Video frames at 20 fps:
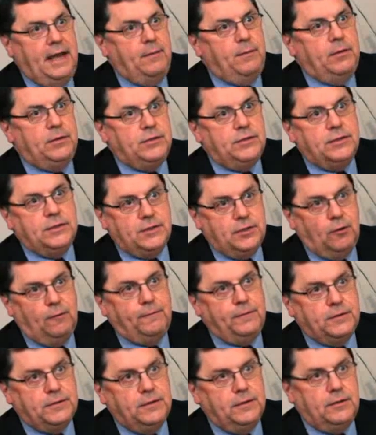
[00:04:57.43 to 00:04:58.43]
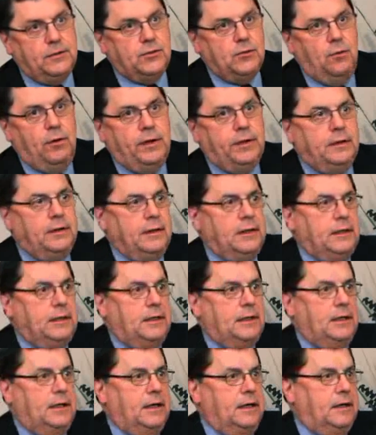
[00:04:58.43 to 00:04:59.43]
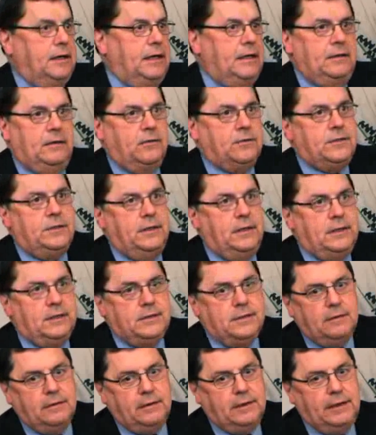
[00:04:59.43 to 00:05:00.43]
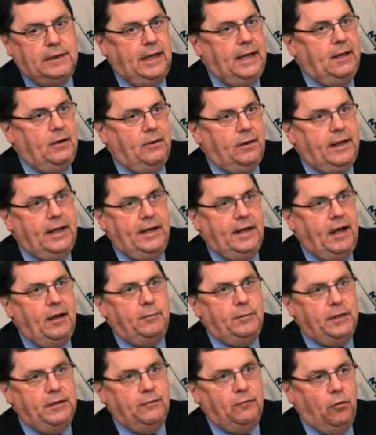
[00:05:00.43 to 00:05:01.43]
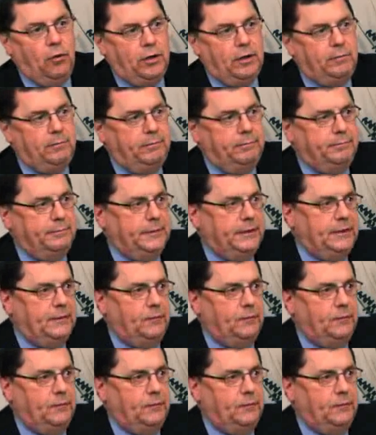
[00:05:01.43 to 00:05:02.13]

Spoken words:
damage the surface of the joint. and those things can or cannot be avoided